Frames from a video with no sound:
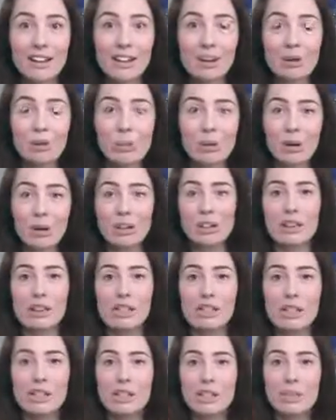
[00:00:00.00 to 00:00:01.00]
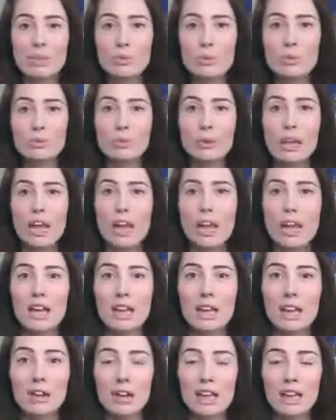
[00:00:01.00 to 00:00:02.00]
listen to the replay.
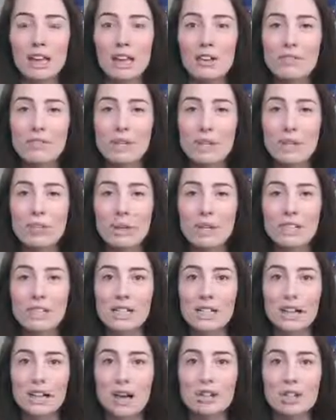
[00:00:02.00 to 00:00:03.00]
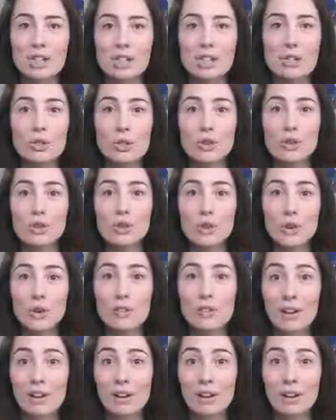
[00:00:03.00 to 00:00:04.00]
I'd love to hear what stuck out to you. If you have
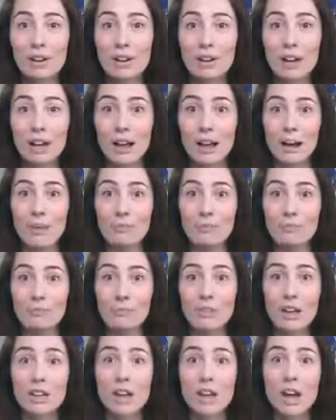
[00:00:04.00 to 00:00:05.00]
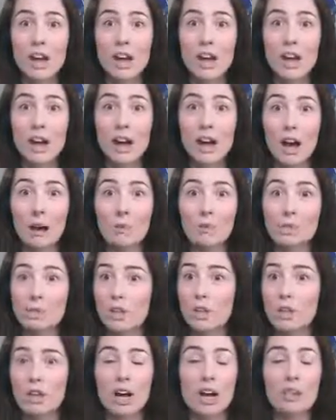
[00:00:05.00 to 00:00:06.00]
other option
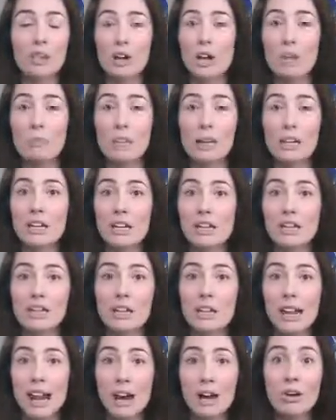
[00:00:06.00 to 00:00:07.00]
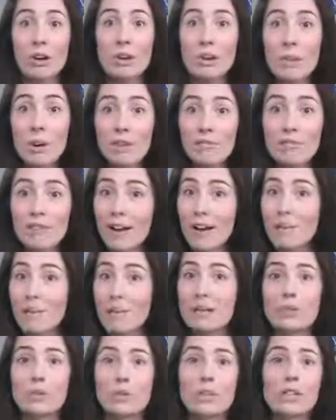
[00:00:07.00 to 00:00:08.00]
or other opinions on how you have found
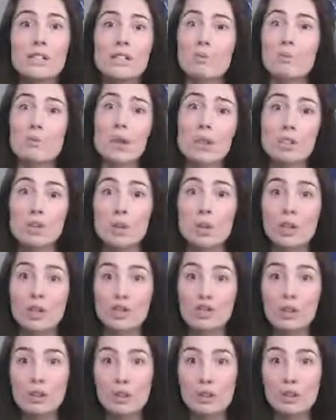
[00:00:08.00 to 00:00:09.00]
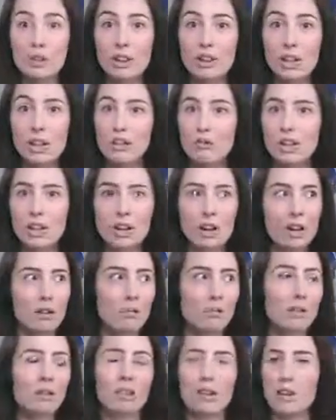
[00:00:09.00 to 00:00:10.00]
mentors and what's worked for you in that arena, I
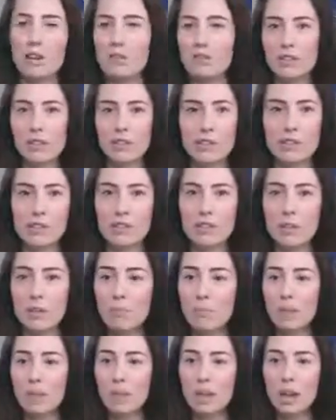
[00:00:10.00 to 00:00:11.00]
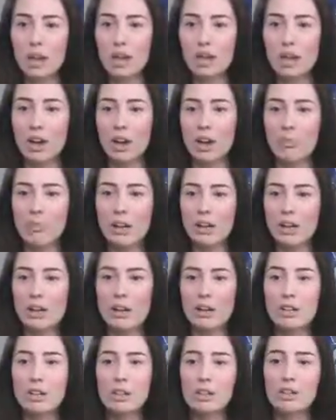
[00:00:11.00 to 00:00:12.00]
would love to hear them. Go ahead and comment
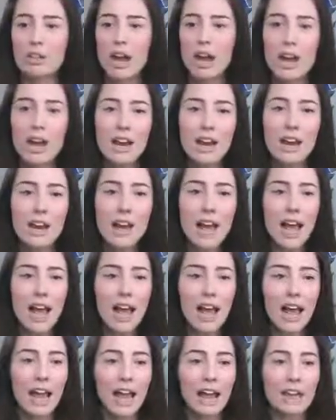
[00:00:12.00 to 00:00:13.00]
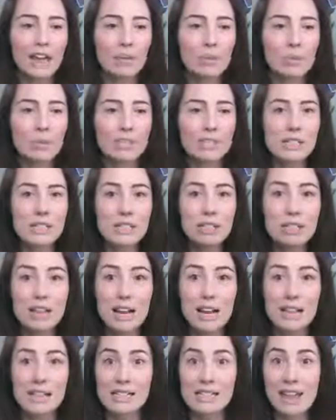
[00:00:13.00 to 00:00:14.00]
here in the thread, and we'll see you
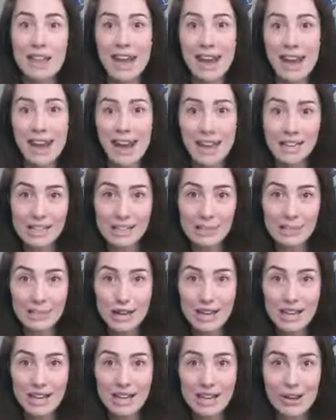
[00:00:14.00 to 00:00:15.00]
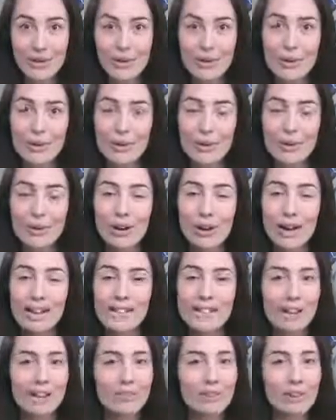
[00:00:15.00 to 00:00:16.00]
guys next week. Growth and
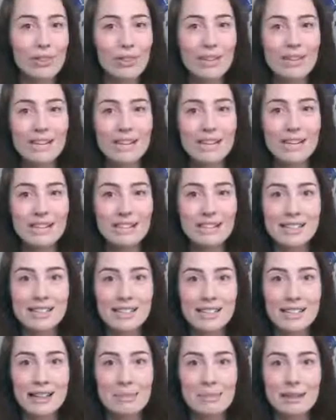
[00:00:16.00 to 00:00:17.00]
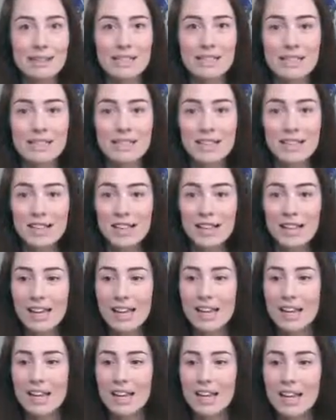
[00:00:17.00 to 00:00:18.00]
Grace every Thursday, 6 a.m. Pacific.
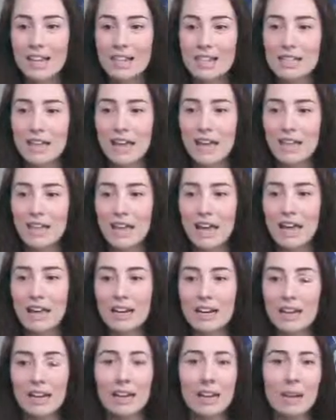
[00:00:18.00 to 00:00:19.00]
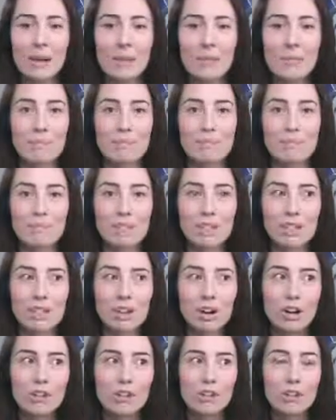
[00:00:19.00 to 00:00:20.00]
Until then,
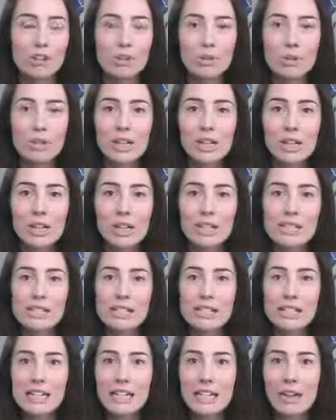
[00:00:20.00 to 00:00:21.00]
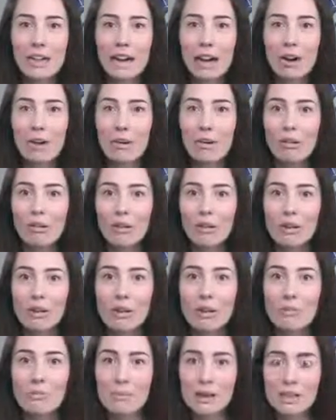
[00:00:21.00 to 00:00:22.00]
enjoy seeking out
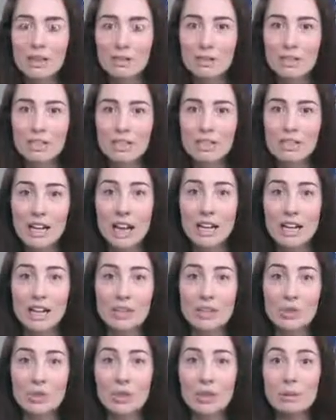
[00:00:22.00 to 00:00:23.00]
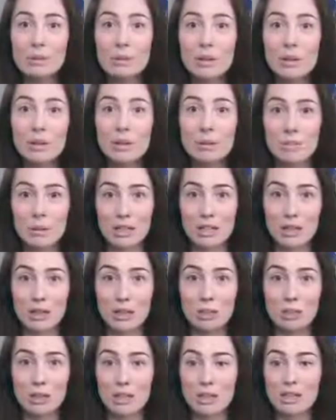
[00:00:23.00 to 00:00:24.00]
mentors and enjoy being a
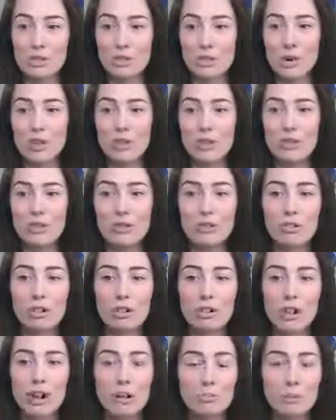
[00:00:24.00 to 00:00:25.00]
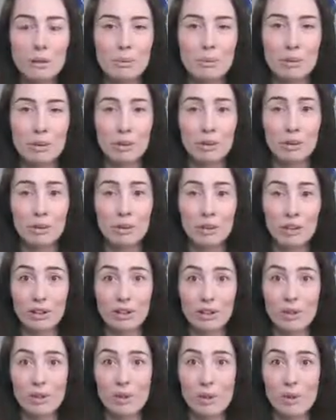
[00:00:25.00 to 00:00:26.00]
mentor, because whether you know it or not, people are learning
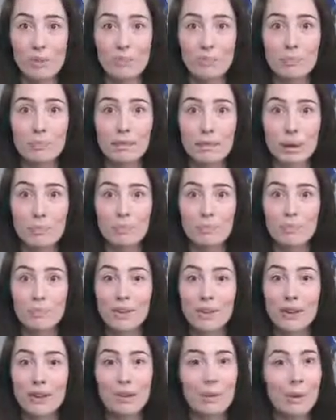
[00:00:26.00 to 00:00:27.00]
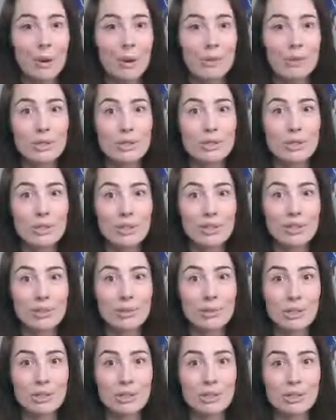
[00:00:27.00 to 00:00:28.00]
from you. So what would you want them
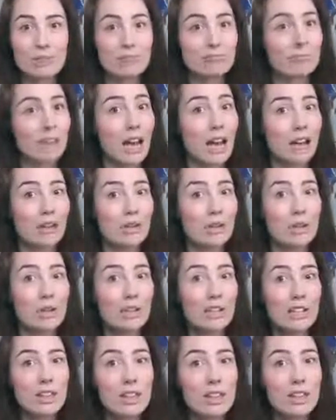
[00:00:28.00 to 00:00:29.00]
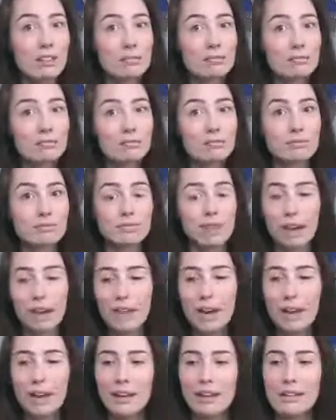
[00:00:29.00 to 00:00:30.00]
to learn? Act accordingly. All
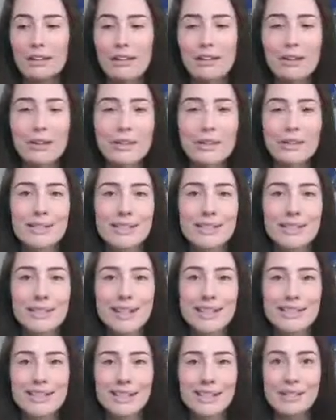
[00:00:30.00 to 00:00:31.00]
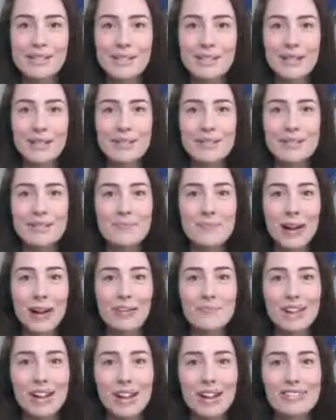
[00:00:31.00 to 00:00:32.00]
right. We'll see you guys next week. Bye
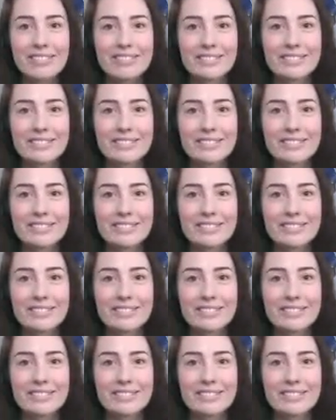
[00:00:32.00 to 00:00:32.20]
for now.